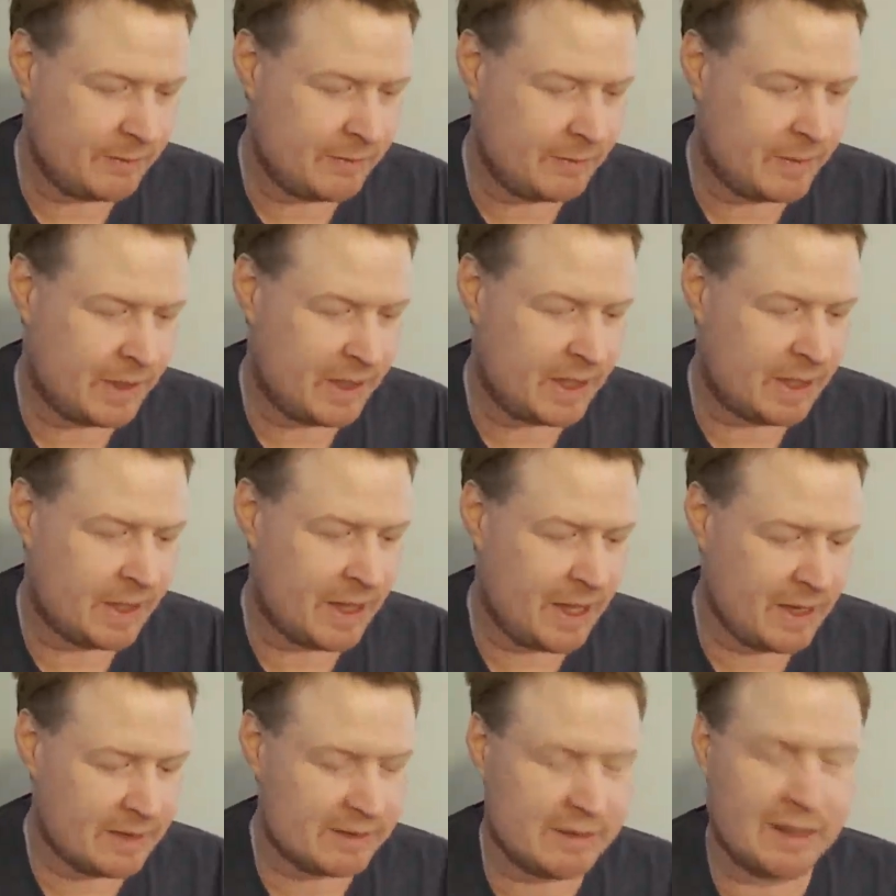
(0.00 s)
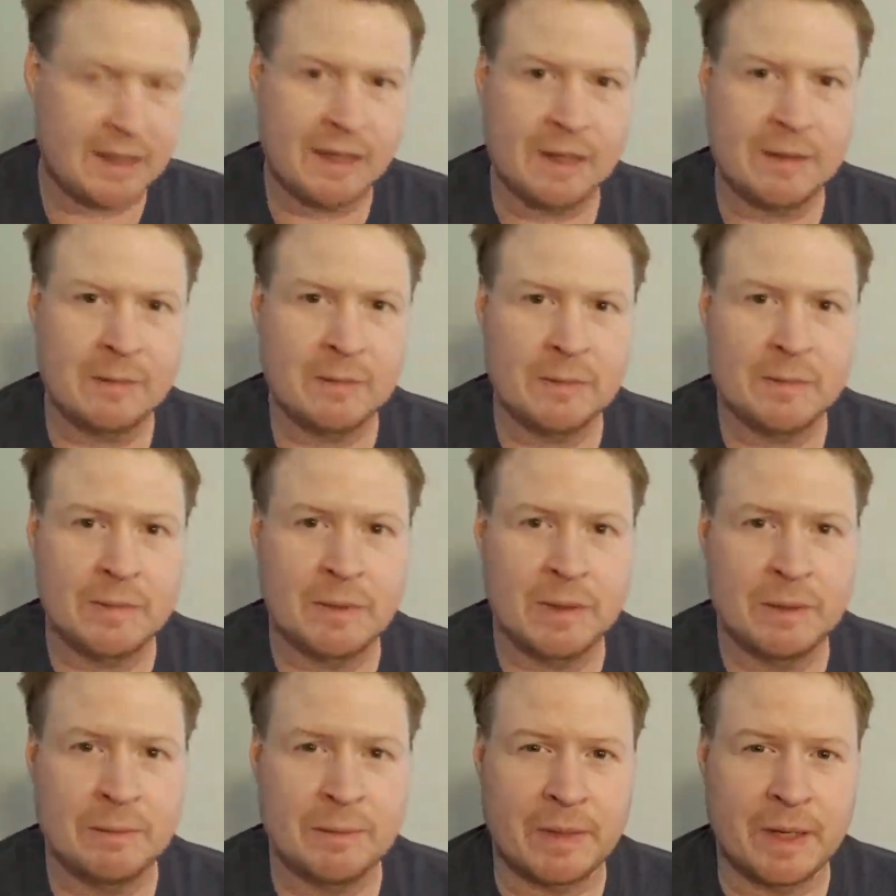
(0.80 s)
my last game
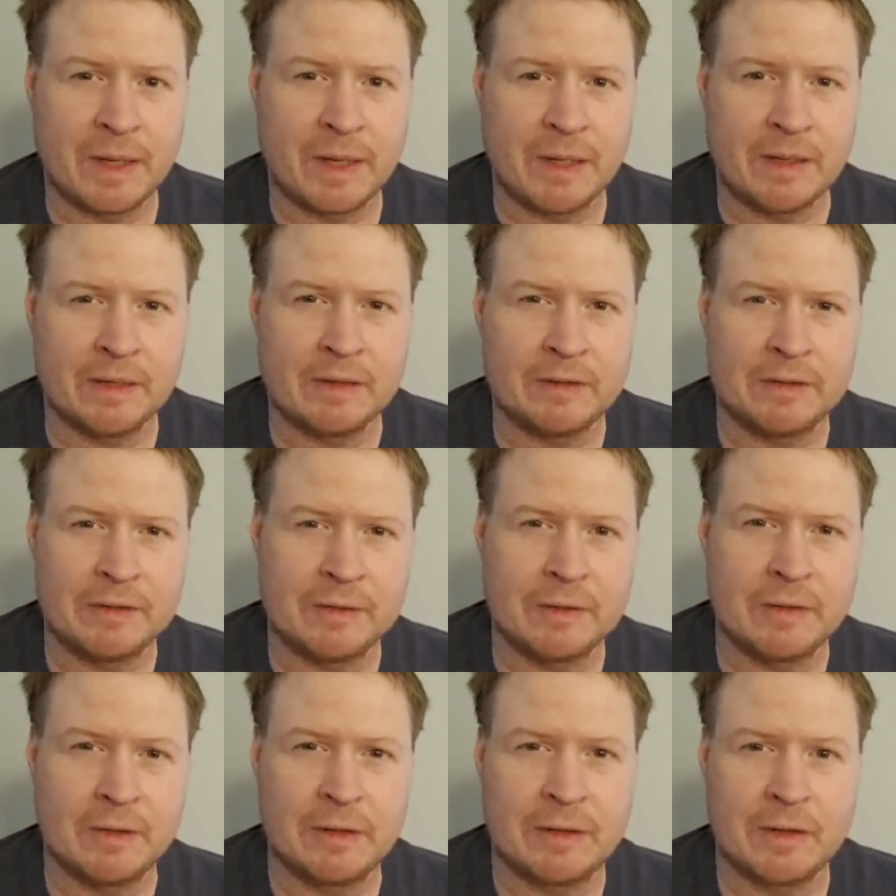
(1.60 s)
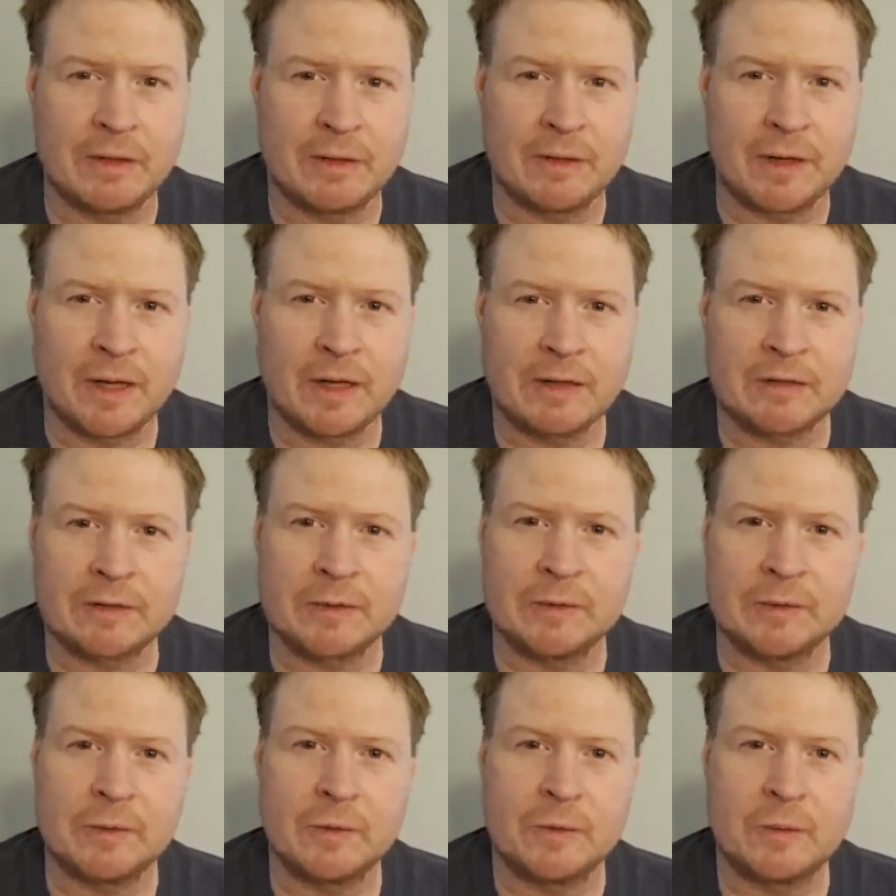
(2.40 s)
my junior year in high
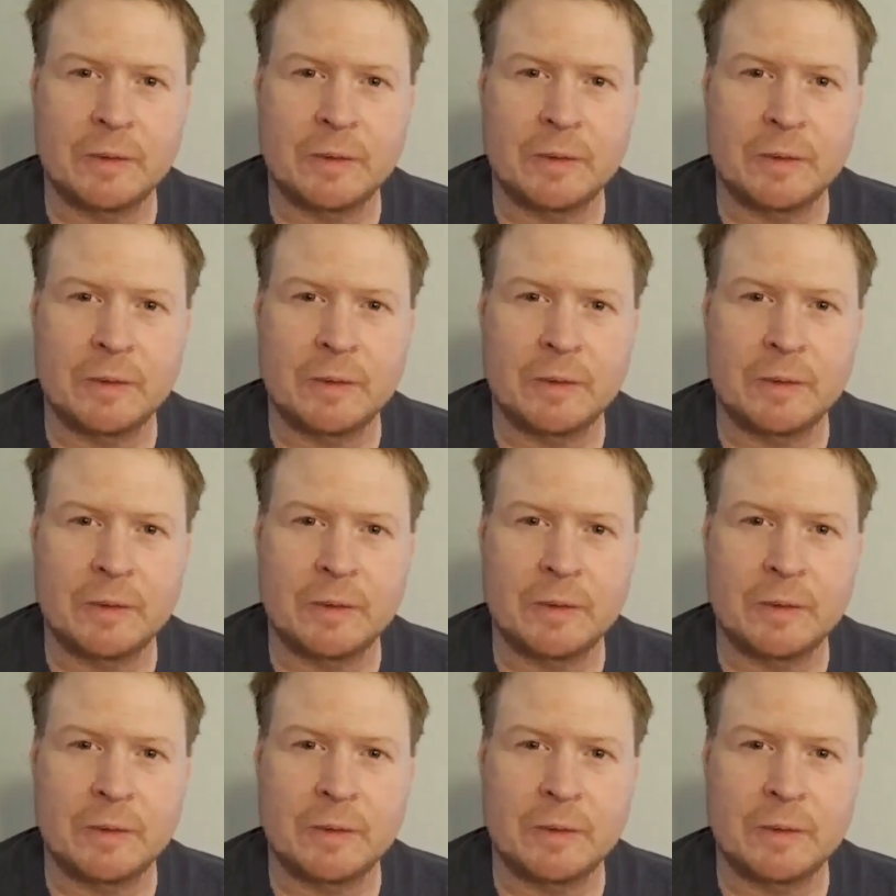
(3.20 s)
school,